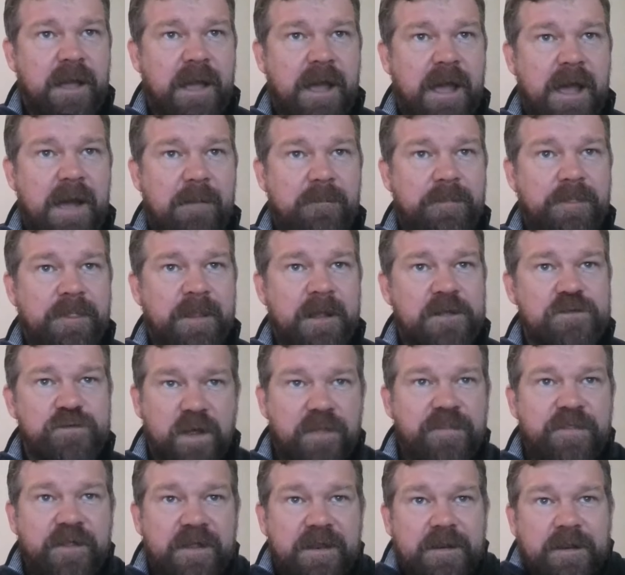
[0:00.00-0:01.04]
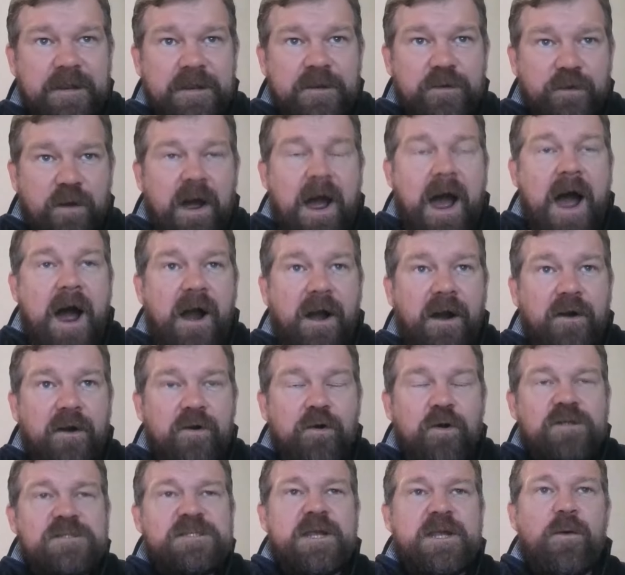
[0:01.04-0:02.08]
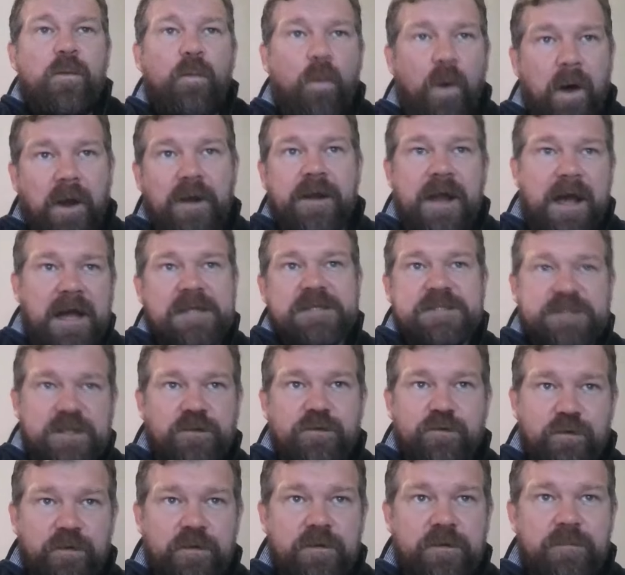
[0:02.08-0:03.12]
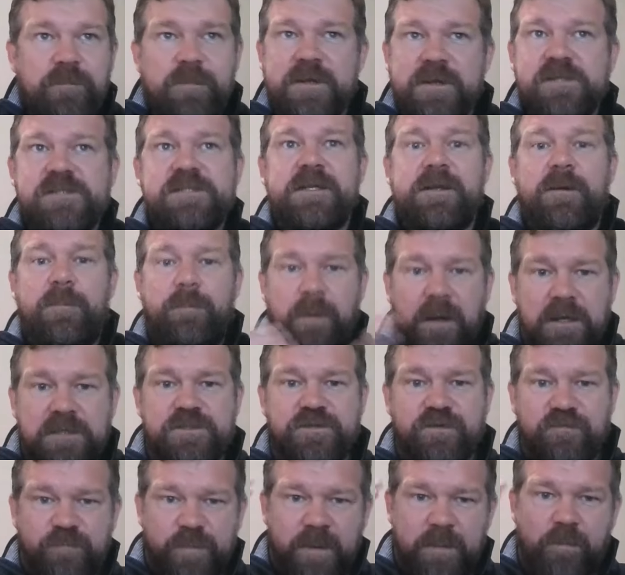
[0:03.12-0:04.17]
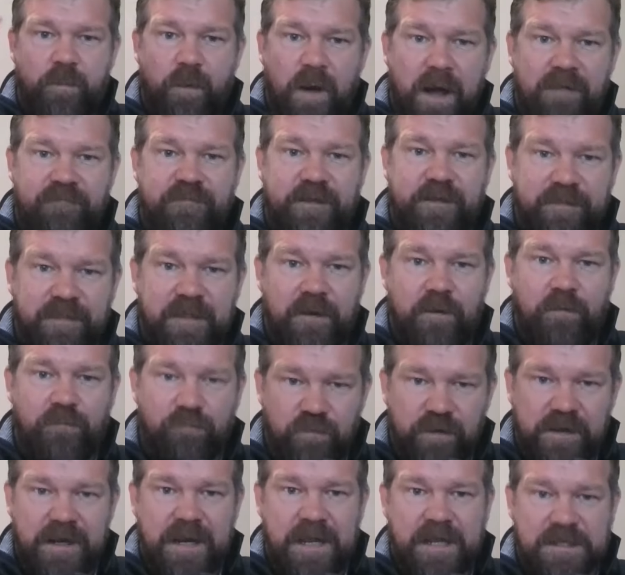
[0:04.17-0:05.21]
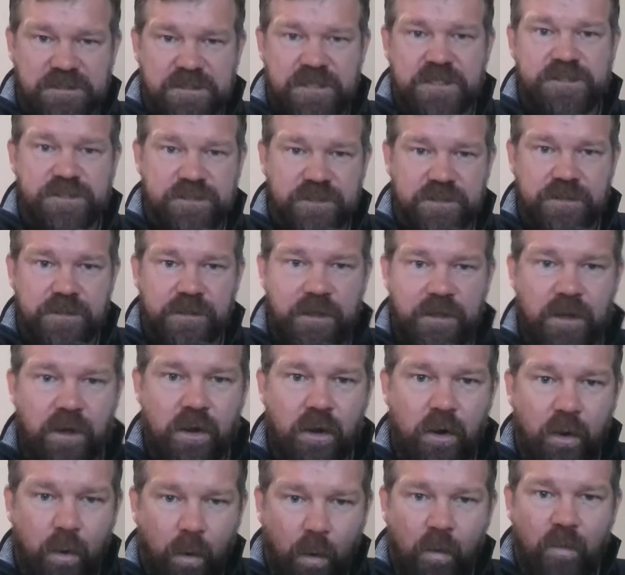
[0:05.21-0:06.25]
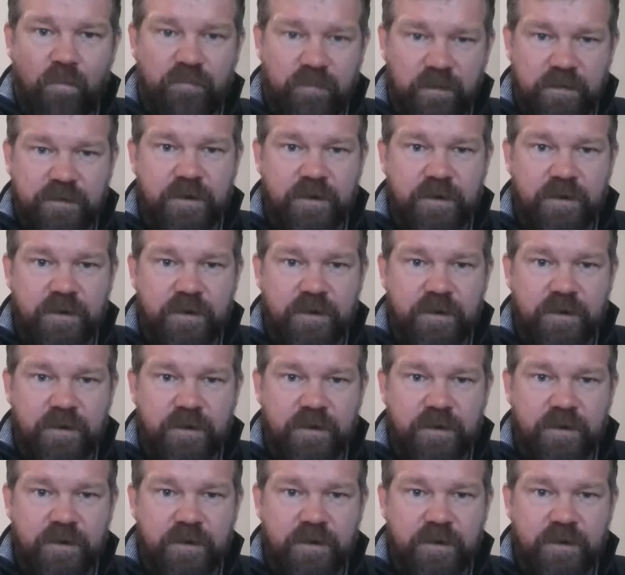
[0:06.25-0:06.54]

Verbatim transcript: Um, so I think you are not seeing one Isaac Newton, but you're seeing a bunch of people having that realization over